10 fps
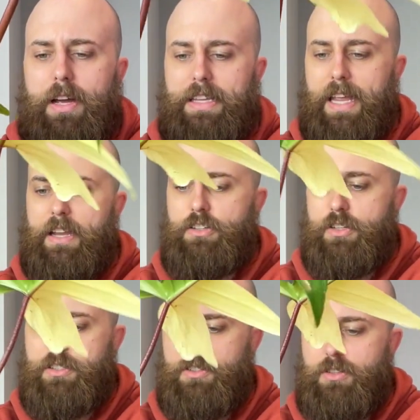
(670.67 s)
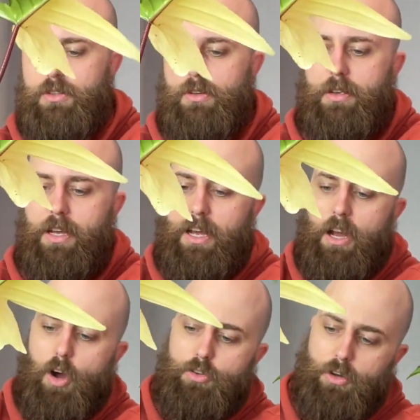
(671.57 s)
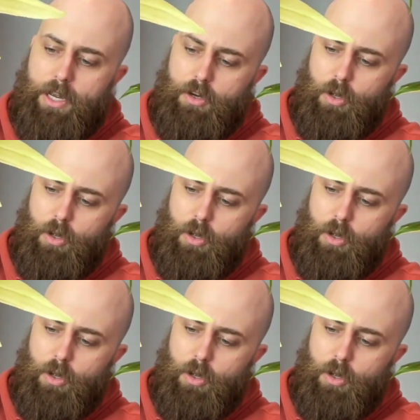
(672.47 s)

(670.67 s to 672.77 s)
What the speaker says: Again, just to try and